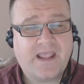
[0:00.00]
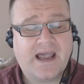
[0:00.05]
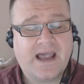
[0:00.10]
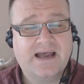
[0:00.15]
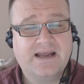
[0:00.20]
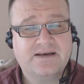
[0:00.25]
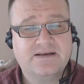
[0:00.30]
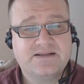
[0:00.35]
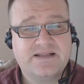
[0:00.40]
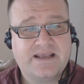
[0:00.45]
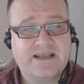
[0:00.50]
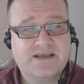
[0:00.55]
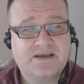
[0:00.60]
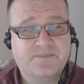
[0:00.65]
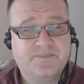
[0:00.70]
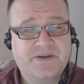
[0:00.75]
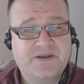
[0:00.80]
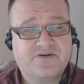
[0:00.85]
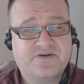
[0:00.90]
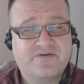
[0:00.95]
and they
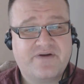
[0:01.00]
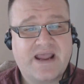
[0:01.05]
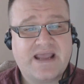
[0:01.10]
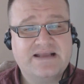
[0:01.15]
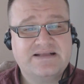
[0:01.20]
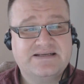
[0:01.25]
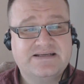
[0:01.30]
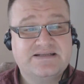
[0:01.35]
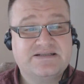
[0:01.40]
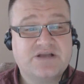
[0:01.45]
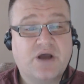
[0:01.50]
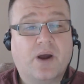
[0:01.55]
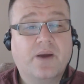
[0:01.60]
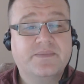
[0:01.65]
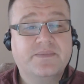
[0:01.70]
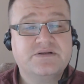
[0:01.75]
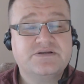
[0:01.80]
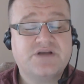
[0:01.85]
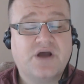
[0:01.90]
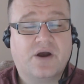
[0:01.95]
can be created
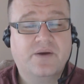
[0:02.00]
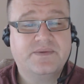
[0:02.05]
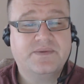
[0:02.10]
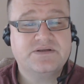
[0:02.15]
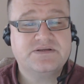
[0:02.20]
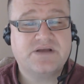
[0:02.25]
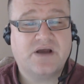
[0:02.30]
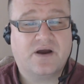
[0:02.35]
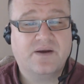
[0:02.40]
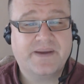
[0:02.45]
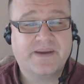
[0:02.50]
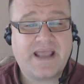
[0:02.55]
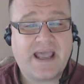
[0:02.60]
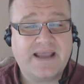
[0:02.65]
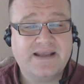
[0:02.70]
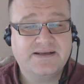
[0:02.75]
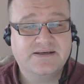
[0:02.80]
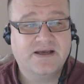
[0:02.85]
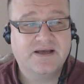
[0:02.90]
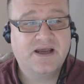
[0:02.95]
time and time and time
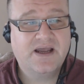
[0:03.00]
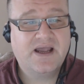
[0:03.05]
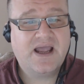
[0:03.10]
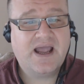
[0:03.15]
again.